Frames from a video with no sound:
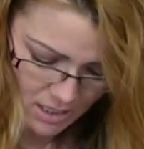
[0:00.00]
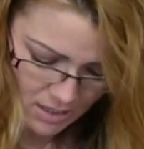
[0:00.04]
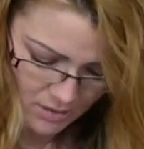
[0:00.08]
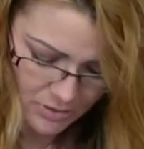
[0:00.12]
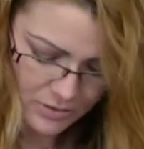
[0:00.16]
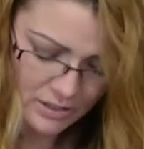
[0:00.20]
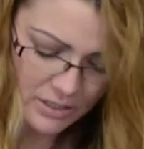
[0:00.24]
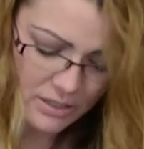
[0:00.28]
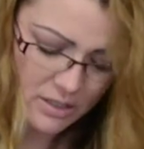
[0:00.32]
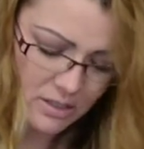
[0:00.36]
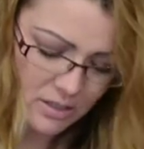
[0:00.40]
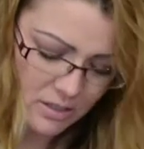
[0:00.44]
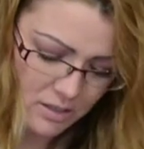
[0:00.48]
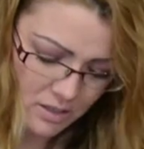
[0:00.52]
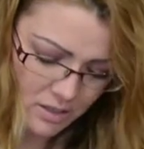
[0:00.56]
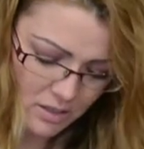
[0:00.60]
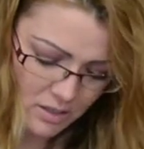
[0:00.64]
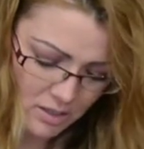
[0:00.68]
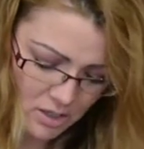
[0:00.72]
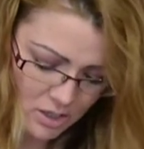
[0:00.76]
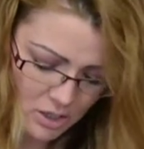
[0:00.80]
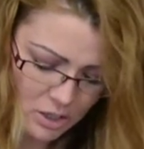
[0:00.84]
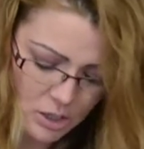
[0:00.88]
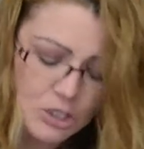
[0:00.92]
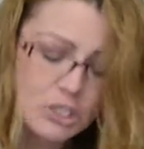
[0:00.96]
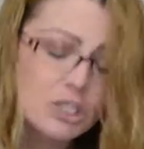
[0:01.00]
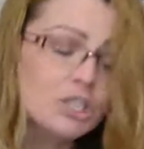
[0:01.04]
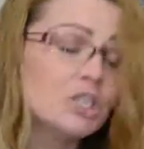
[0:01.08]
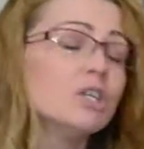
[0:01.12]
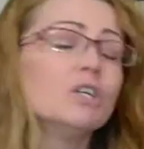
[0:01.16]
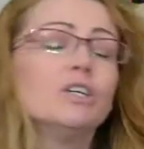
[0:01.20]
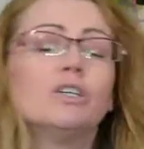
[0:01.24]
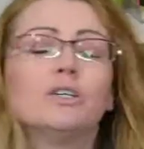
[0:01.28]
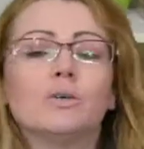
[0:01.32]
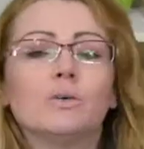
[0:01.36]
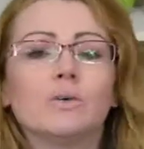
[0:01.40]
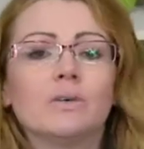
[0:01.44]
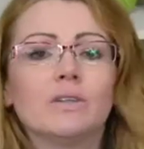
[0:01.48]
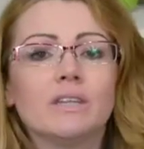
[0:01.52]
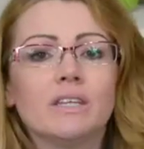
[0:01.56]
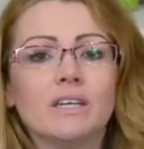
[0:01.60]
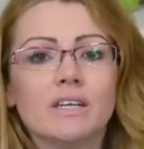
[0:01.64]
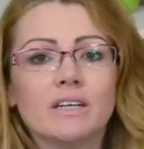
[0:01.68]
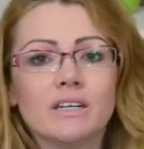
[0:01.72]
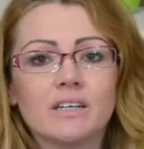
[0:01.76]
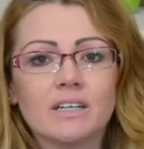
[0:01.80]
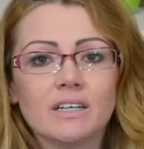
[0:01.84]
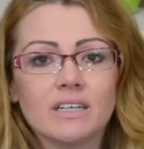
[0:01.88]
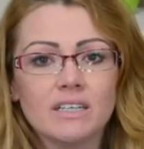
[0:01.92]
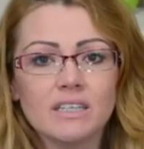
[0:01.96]
there are two.
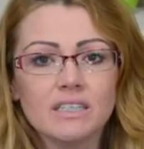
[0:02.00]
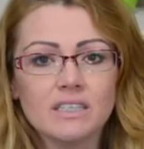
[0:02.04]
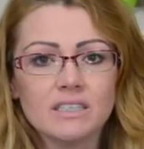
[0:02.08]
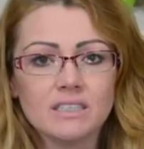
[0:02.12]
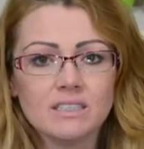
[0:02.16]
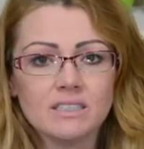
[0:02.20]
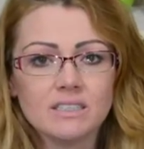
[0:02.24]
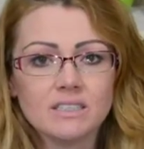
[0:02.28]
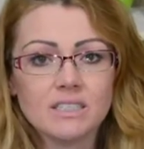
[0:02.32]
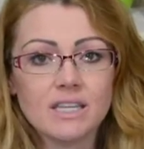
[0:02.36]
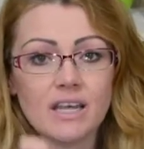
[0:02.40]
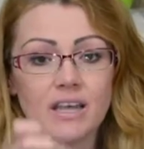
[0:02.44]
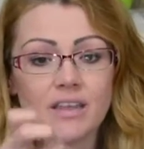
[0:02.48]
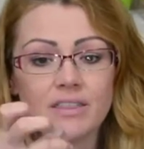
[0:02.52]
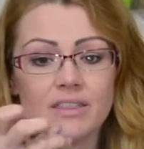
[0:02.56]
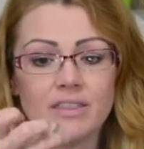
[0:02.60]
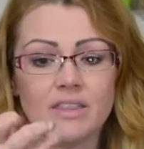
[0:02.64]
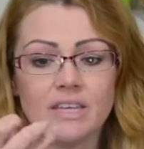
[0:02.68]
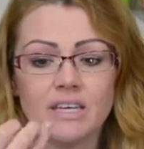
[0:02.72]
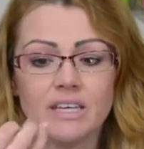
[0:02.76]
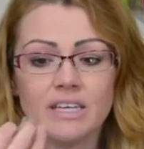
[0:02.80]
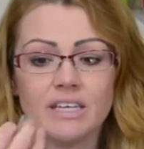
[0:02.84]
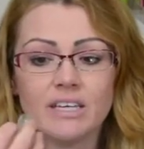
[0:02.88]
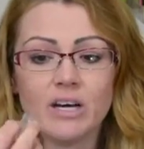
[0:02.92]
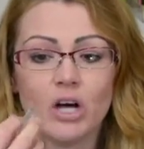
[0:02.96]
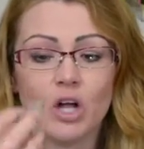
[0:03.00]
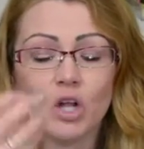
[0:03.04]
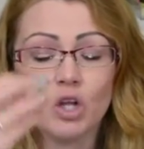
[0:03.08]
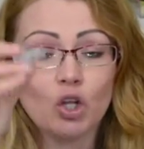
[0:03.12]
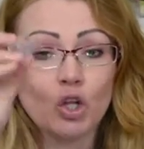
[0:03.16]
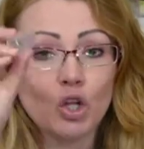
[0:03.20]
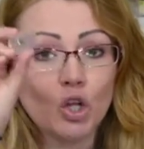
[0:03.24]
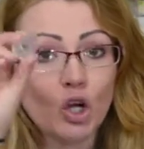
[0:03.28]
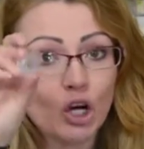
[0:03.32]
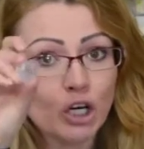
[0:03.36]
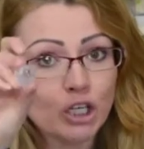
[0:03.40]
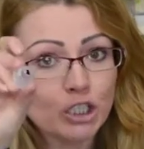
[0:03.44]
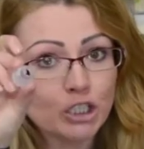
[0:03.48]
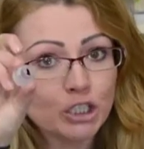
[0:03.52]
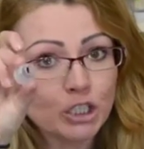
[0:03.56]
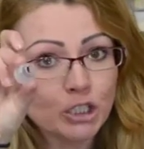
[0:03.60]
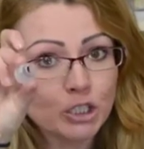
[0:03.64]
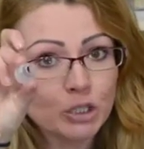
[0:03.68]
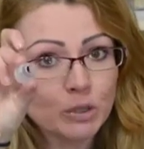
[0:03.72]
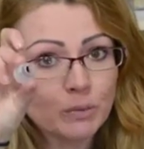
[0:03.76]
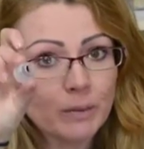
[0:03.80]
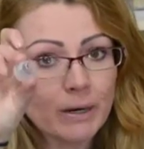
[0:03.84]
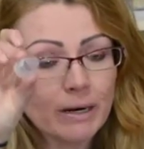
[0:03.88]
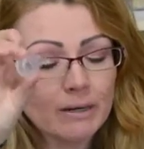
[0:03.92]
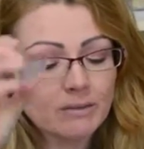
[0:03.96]
There is the
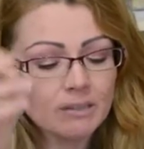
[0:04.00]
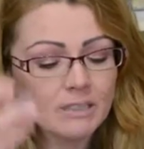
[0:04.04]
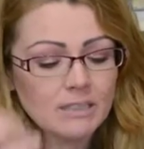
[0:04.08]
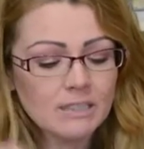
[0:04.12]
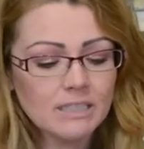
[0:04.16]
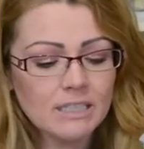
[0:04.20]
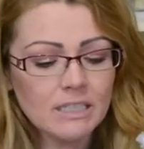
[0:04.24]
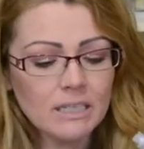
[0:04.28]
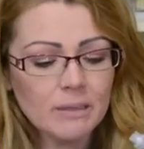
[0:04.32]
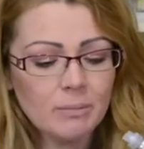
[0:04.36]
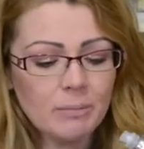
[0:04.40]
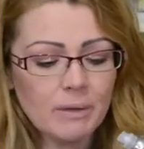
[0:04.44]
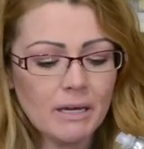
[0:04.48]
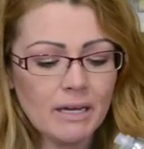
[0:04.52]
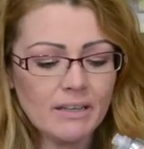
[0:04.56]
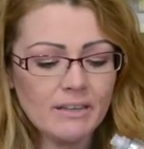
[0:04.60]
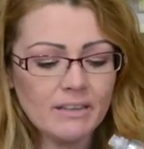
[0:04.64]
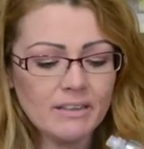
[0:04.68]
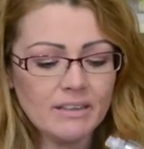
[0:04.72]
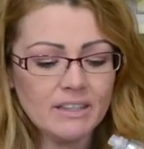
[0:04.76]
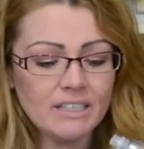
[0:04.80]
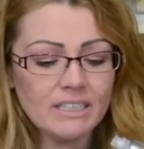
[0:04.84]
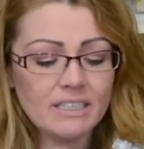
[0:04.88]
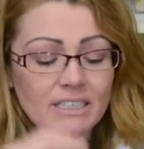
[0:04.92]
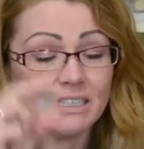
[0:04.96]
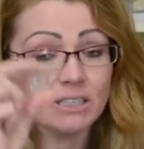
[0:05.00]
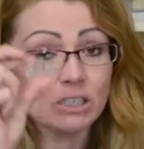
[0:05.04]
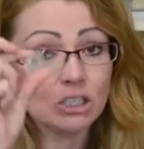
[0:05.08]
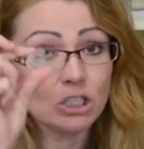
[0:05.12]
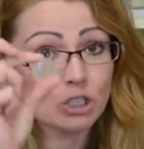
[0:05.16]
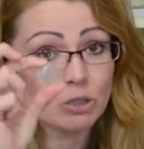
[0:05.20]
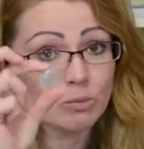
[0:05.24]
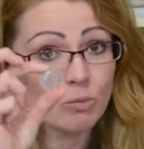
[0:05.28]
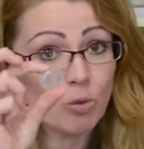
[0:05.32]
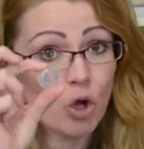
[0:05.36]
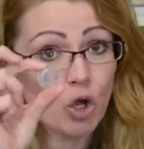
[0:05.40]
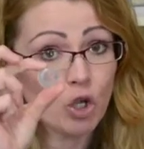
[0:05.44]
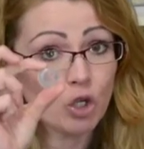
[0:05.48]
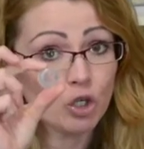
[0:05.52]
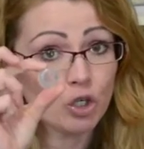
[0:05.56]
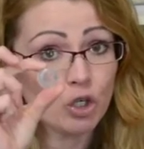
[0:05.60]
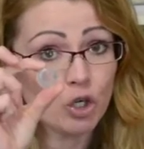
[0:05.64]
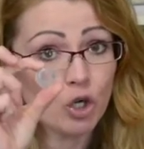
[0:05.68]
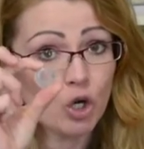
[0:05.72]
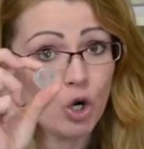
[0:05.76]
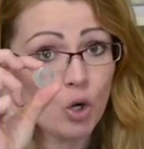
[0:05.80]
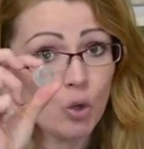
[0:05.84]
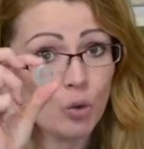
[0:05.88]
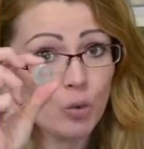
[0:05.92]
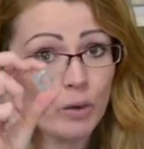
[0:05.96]
larger rounded tip and the
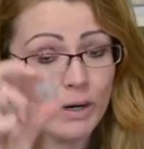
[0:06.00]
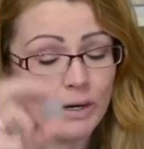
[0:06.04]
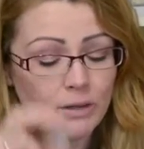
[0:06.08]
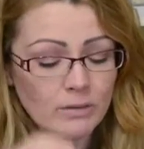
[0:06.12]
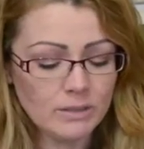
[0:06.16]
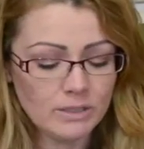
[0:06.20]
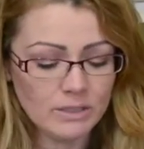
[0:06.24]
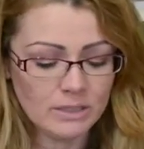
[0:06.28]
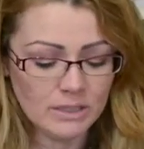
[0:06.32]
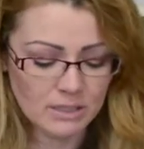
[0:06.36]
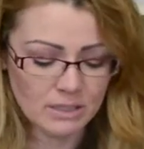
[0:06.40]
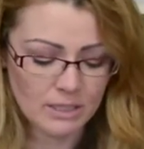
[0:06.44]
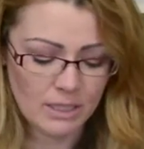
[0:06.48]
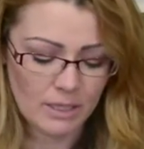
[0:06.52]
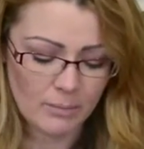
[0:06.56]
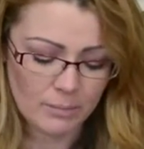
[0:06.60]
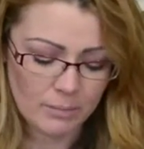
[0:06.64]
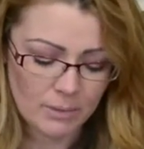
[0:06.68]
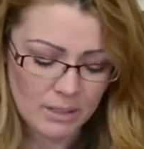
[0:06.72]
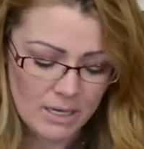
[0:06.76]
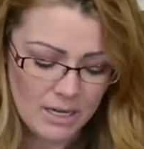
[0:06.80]
smaller rounded tip.